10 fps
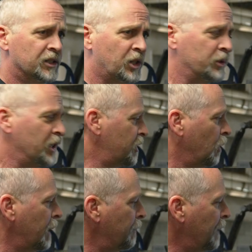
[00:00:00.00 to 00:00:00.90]
So just
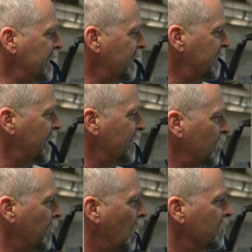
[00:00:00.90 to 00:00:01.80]
on my basic
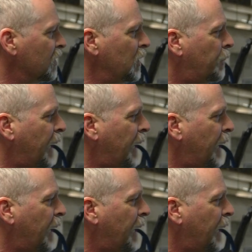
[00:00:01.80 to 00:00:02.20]
system overview